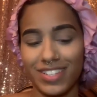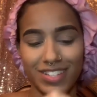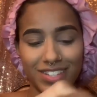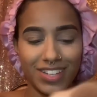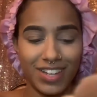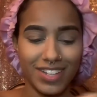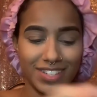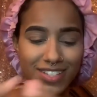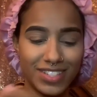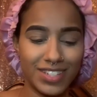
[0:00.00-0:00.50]

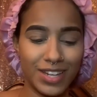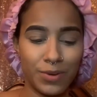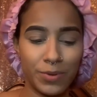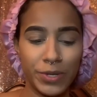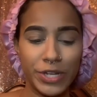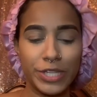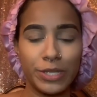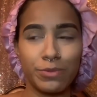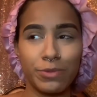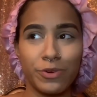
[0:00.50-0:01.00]
Cause it's like, we're
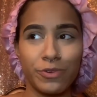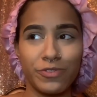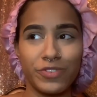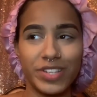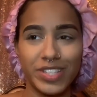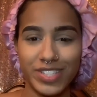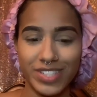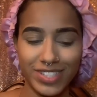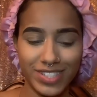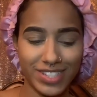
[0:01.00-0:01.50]
in the
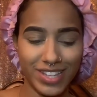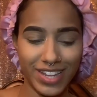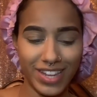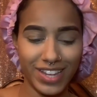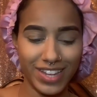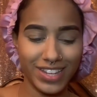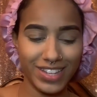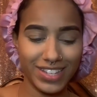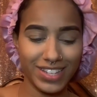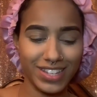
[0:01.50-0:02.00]
movies,
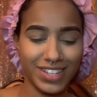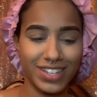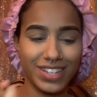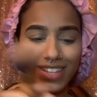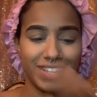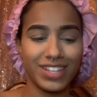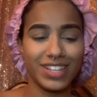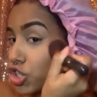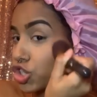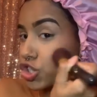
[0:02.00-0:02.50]
like.
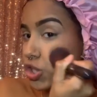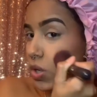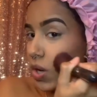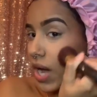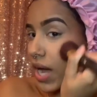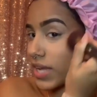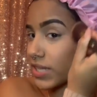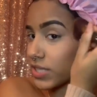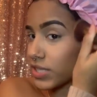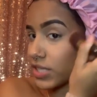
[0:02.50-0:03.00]
So
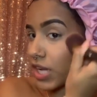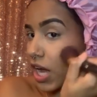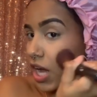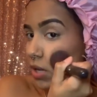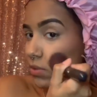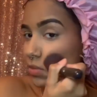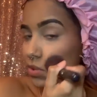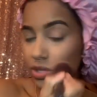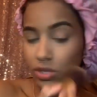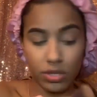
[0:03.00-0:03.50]
I
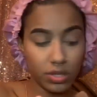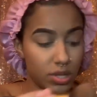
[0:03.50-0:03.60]
stopped.